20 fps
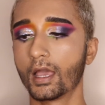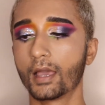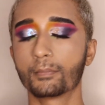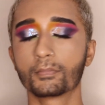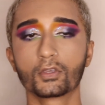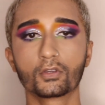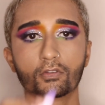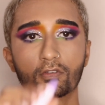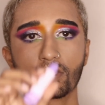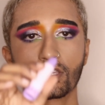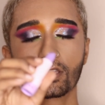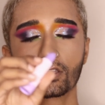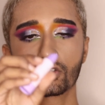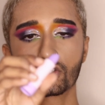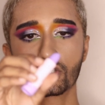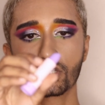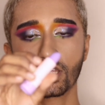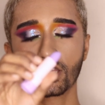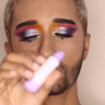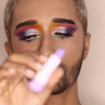I'm using the
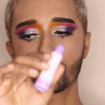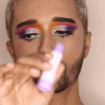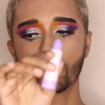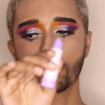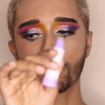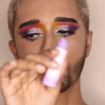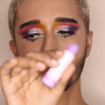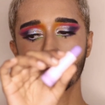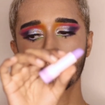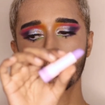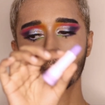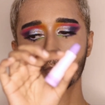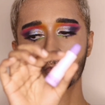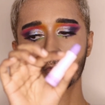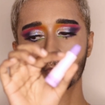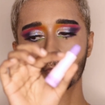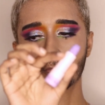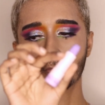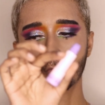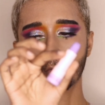shade Trippin from
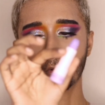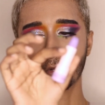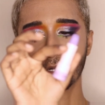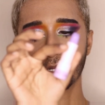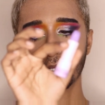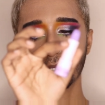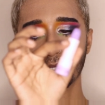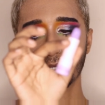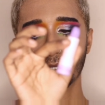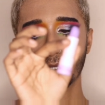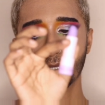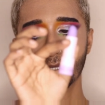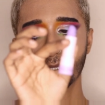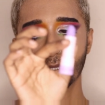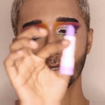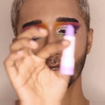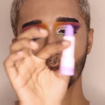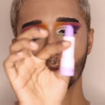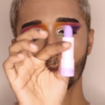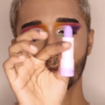Sephora,
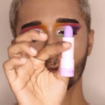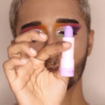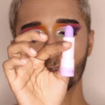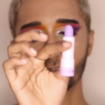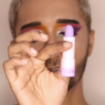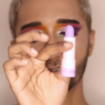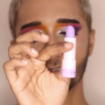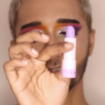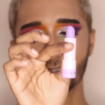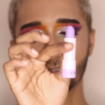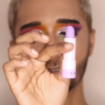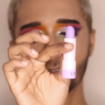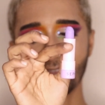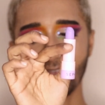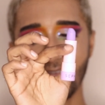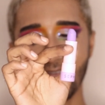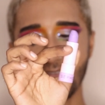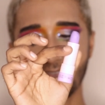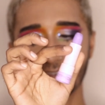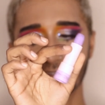which is this
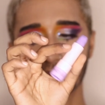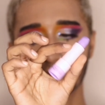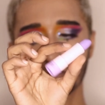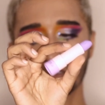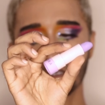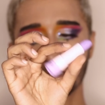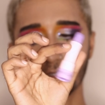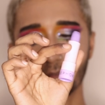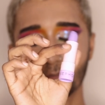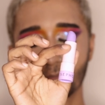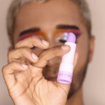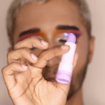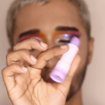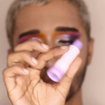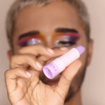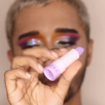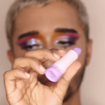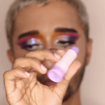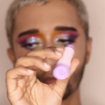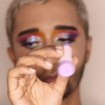icy
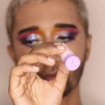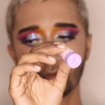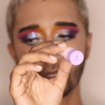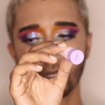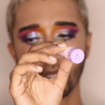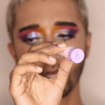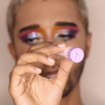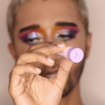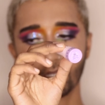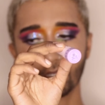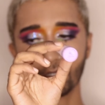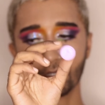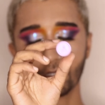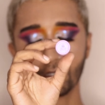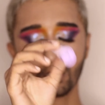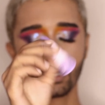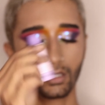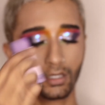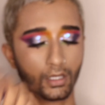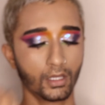blue
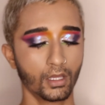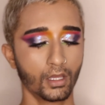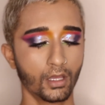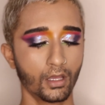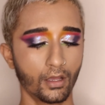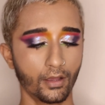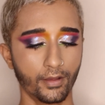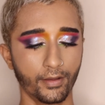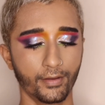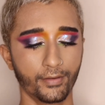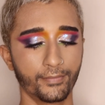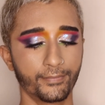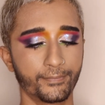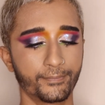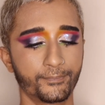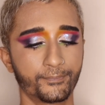color. So